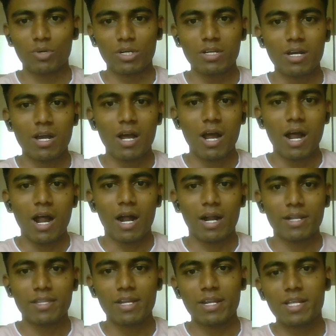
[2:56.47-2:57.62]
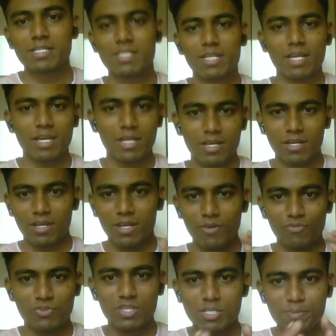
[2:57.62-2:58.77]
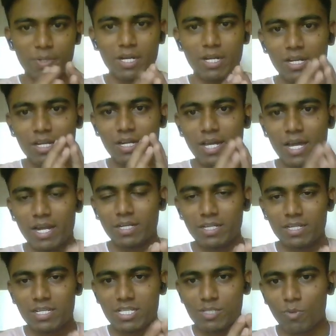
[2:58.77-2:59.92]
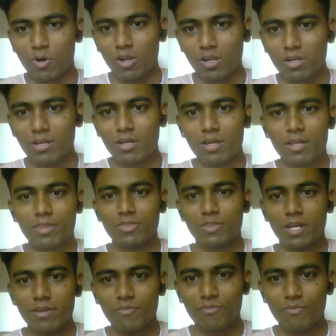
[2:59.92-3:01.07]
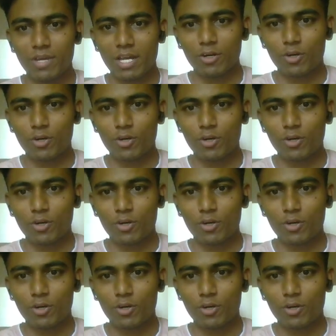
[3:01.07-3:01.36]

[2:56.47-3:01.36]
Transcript: there occurred a character which is capital letter before this particular character,